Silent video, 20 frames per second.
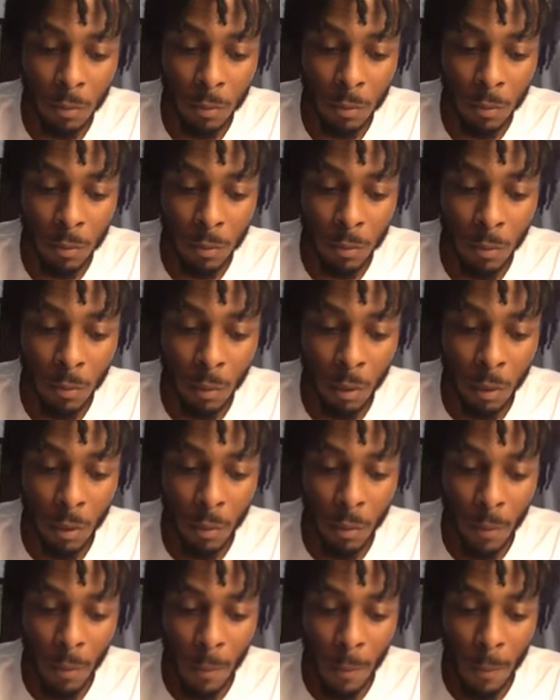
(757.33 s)
of
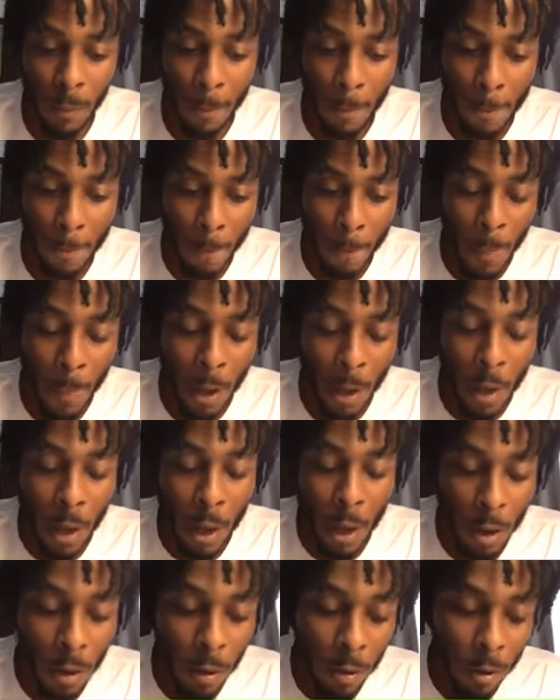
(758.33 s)
our men.
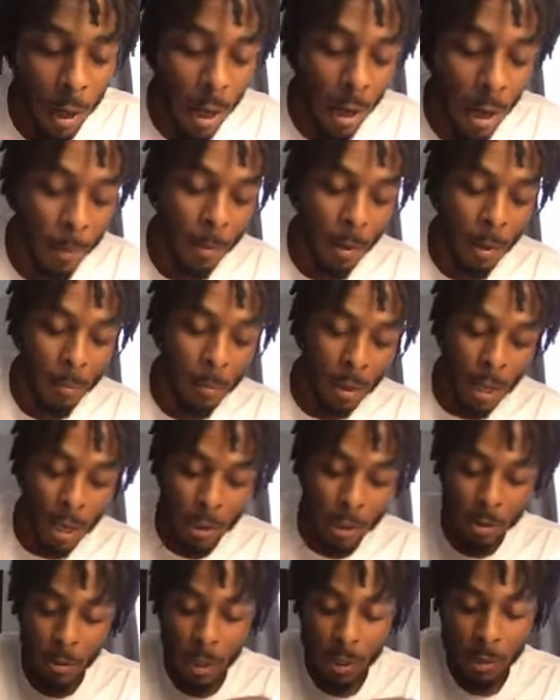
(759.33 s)
Okay, I'm
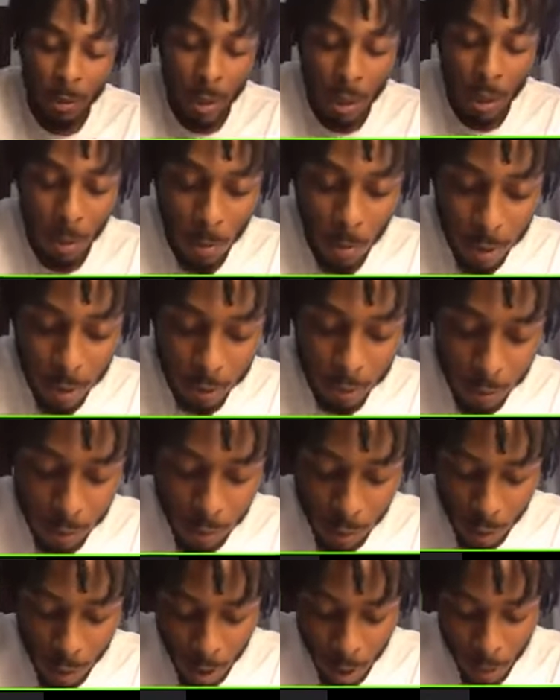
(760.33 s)
glad you asked that
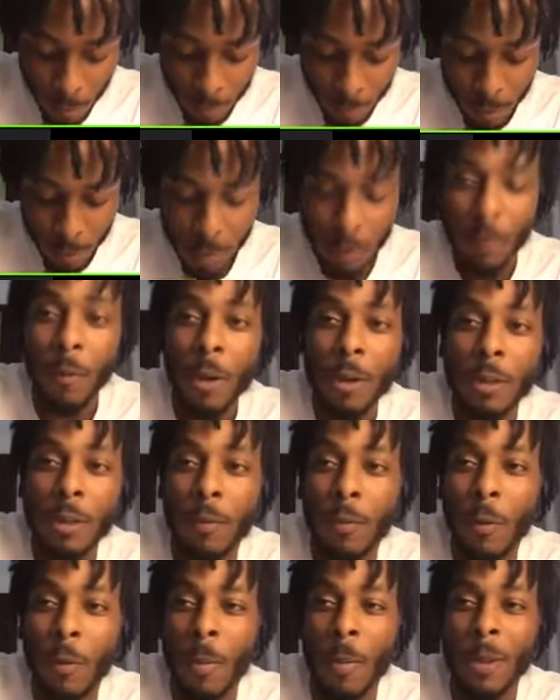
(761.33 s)
question. So first
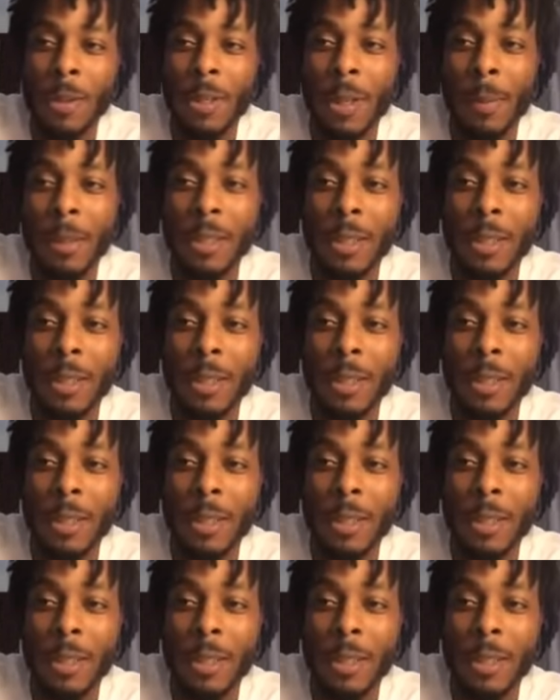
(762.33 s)
and foremost, let me